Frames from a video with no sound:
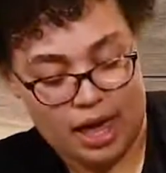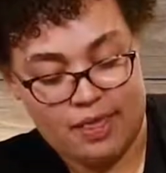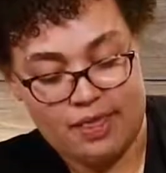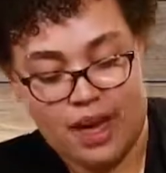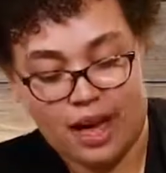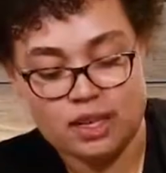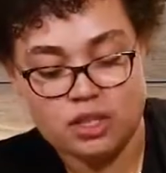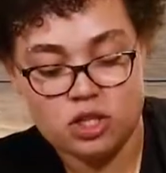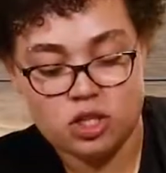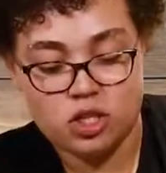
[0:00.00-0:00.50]
And
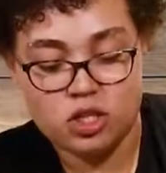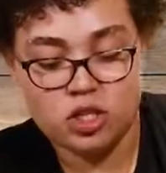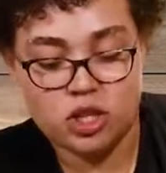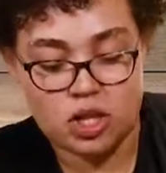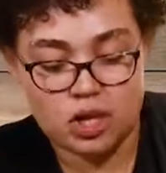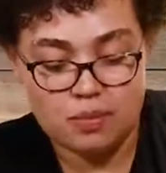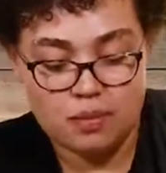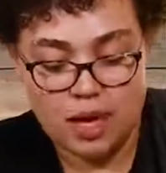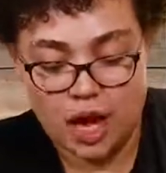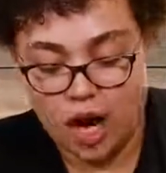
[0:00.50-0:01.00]
that's just
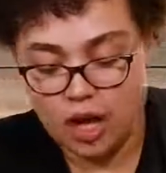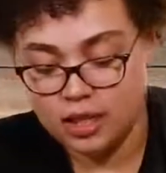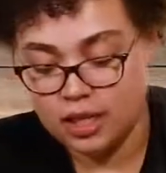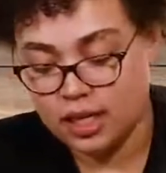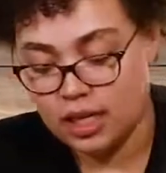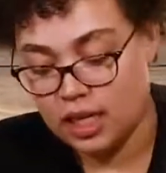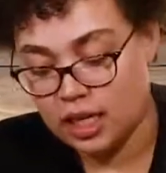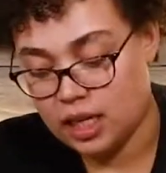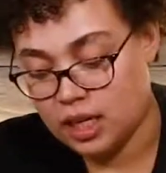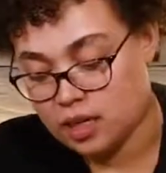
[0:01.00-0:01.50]
gonna be on
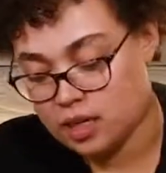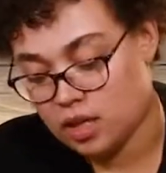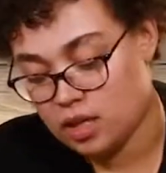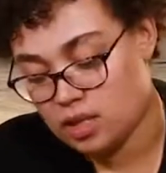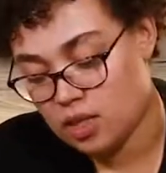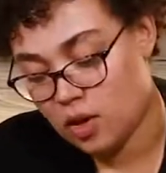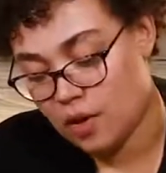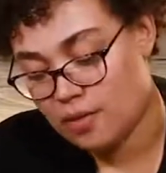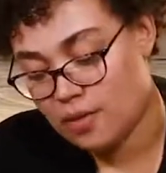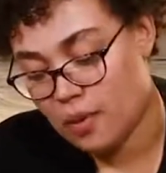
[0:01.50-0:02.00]
the knees.
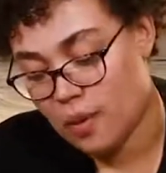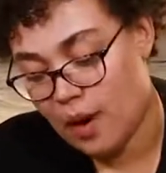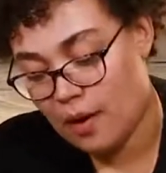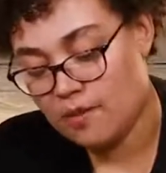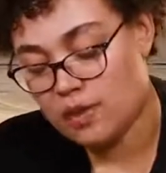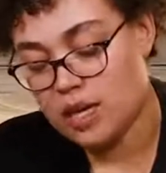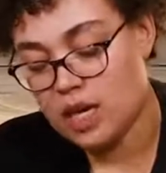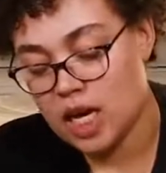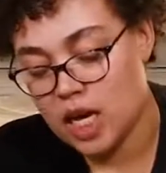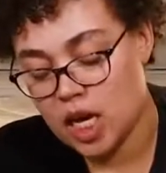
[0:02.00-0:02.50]
So if you
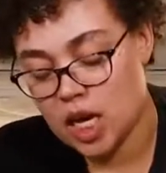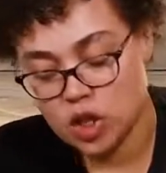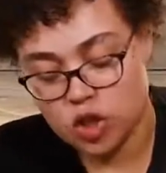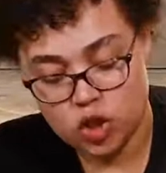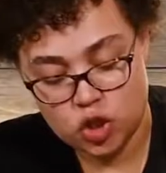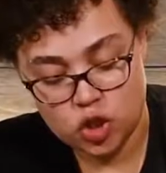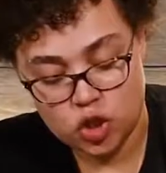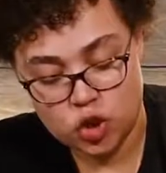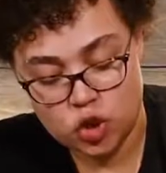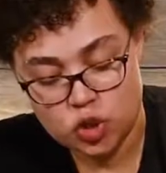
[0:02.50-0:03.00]
have knee
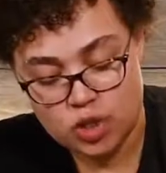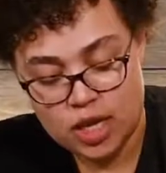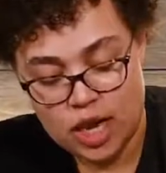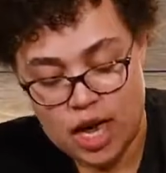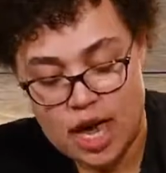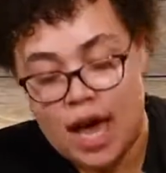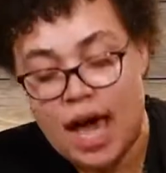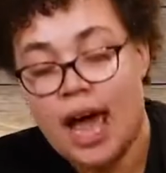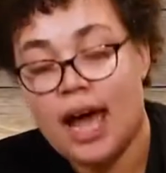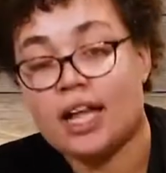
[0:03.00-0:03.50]
issues
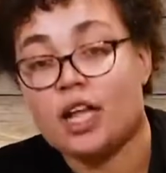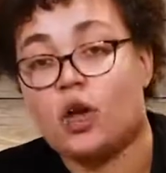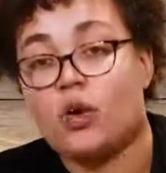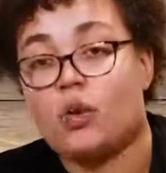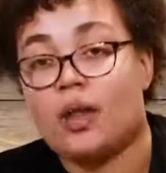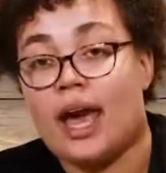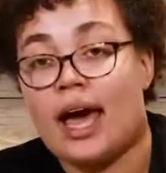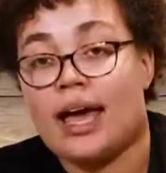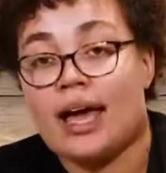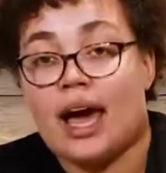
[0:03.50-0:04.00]
and you
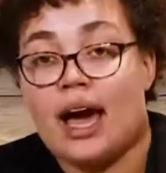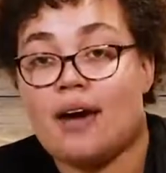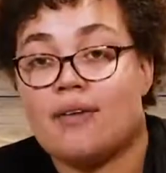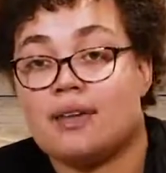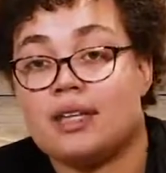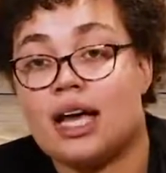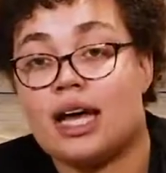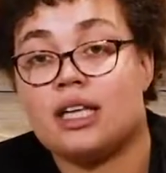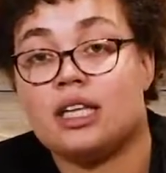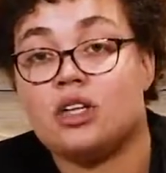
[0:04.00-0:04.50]
like
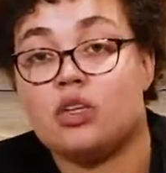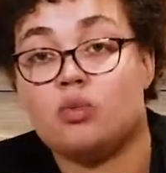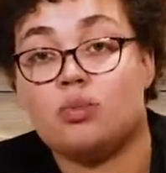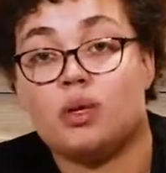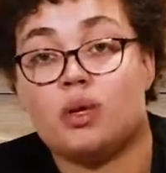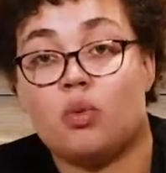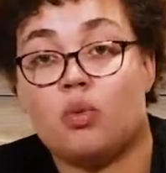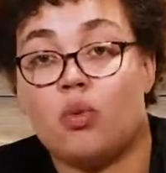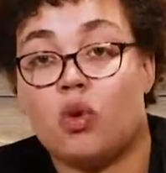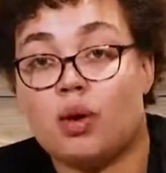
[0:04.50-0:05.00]
having that little
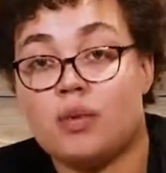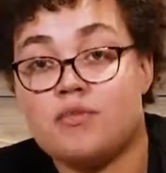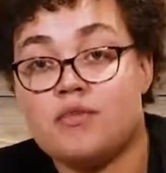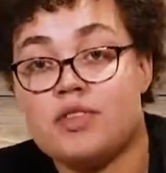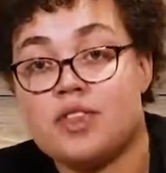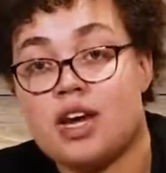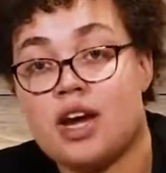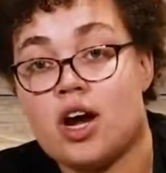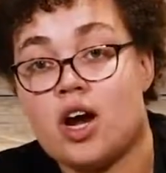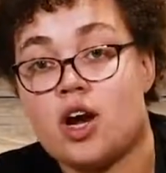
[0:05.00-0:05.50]
bit of
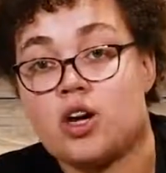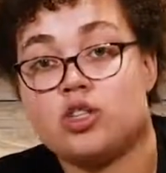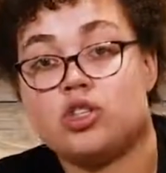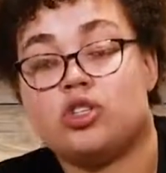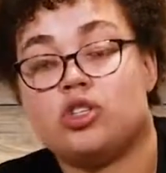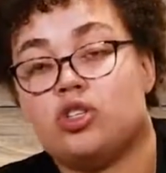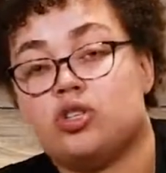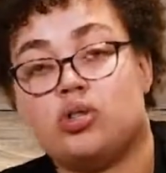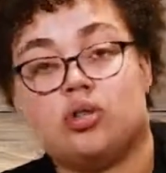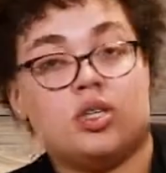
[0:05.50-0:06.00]
warmth there
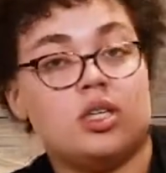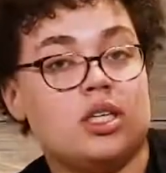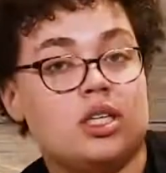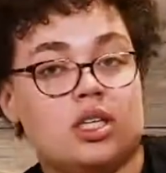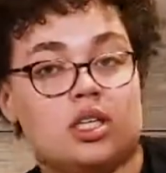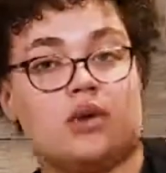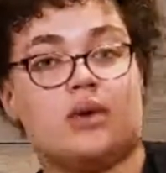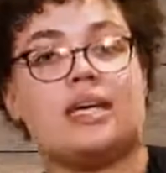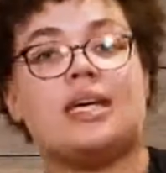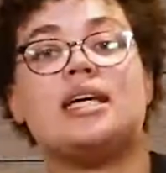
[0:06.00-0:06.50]
to,
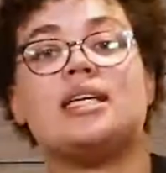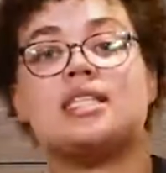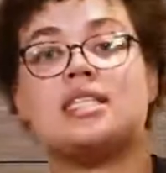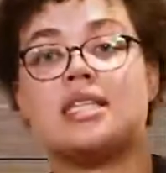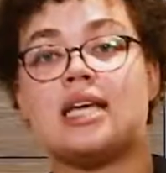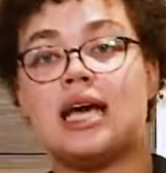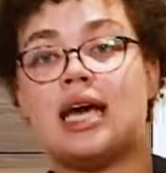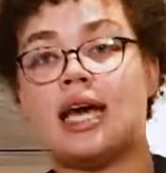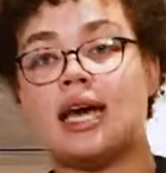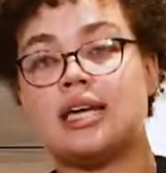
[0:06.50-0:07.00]
you know, ease
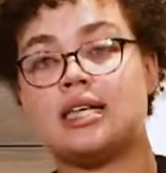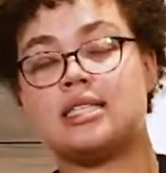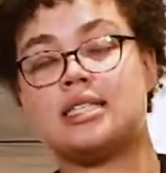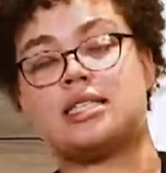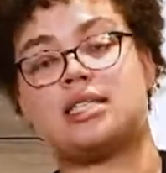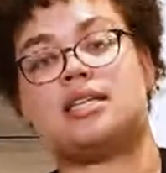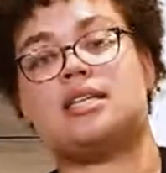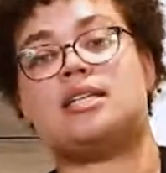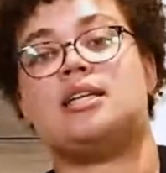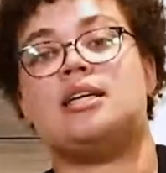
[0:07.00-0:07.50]

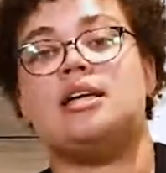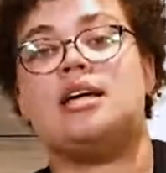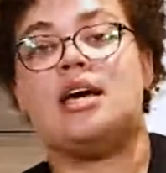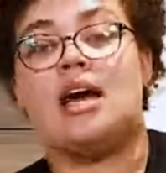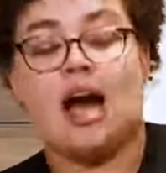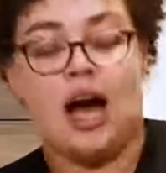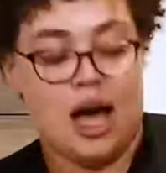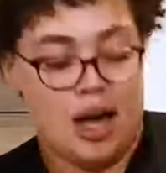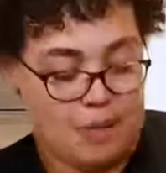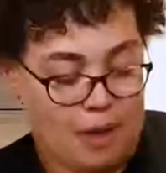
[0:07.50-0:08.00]
things and
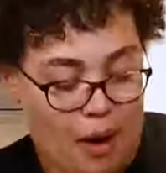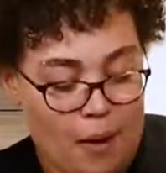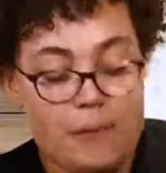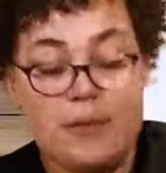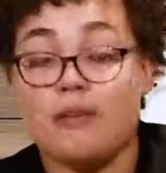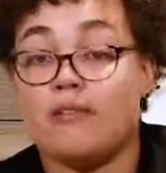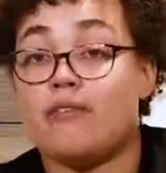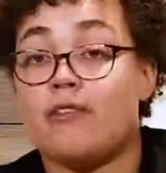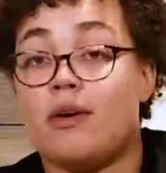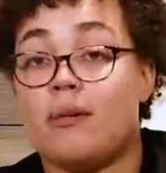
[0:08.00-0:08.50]
help
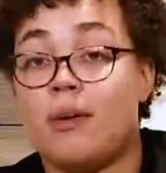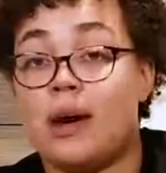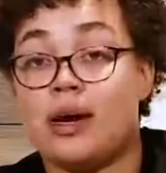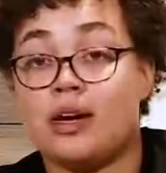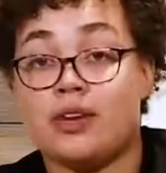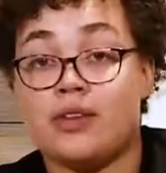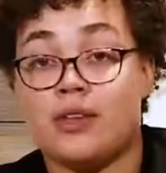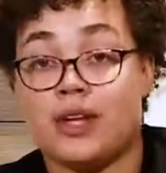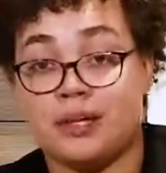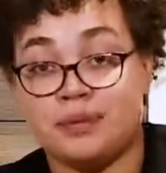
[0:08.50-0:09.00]
you feel
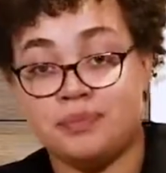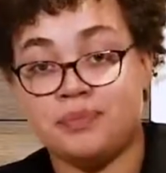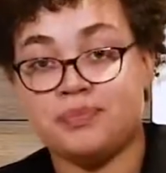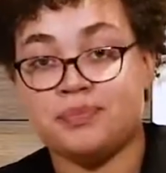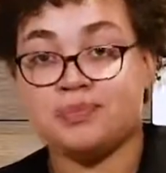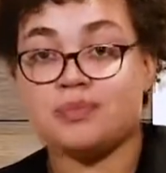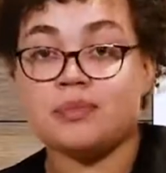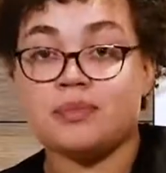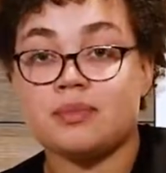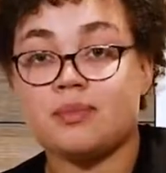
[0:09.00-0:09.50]
better, then
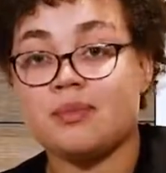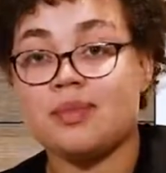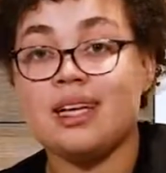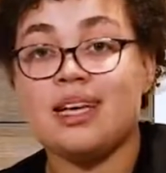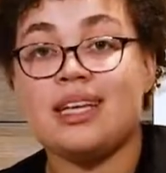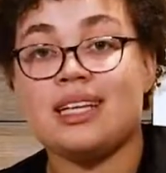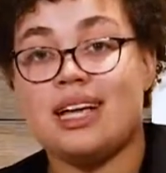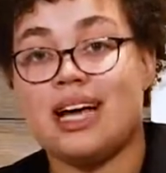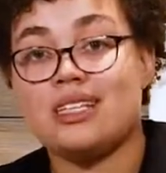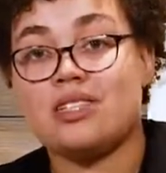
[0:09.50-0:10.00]

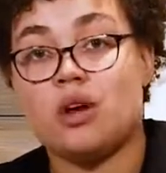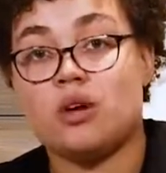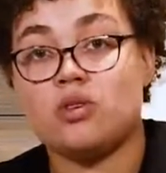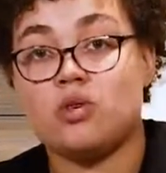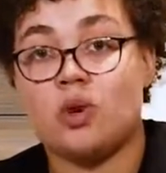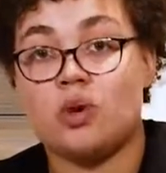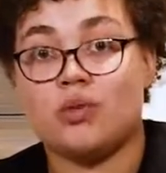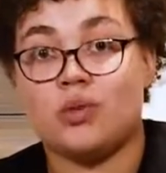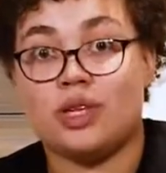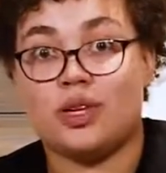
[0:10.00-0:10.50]
that's
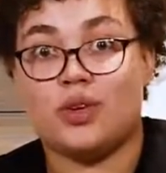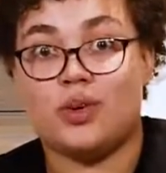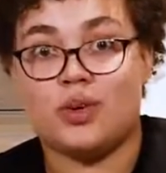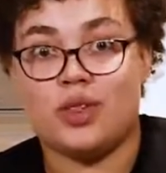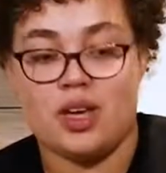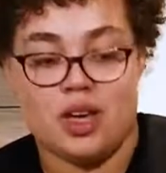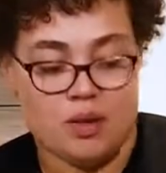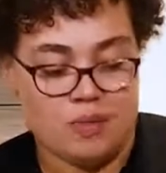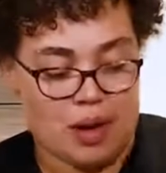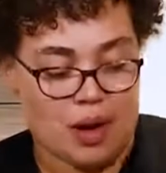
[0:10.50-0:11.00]
also a really cool
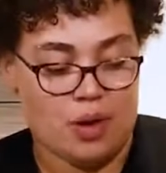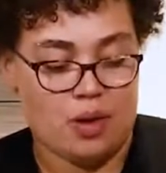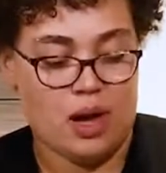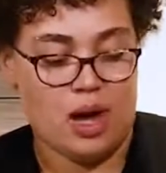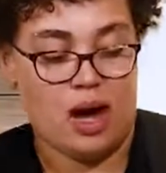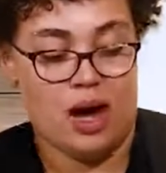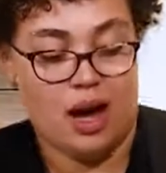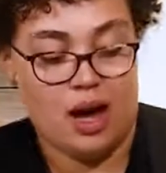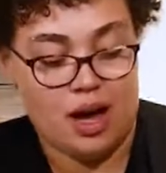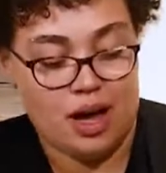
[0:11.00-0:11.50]
thing about
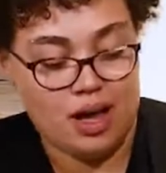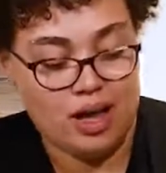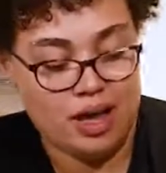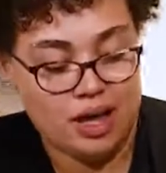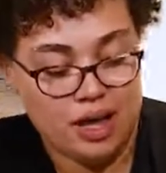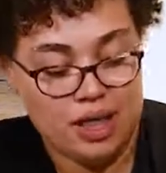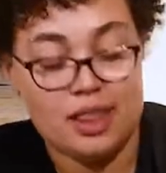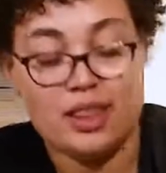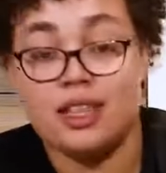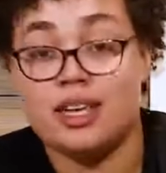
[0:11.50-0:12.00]

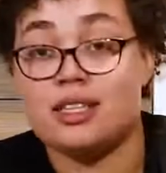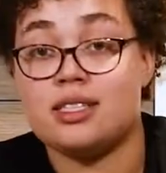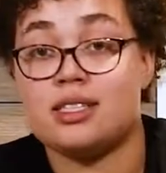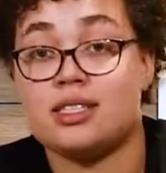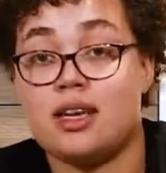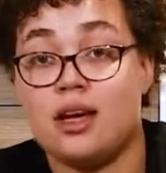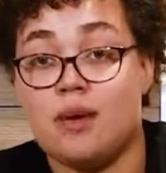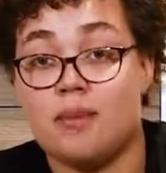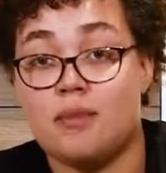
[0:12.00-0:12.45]
this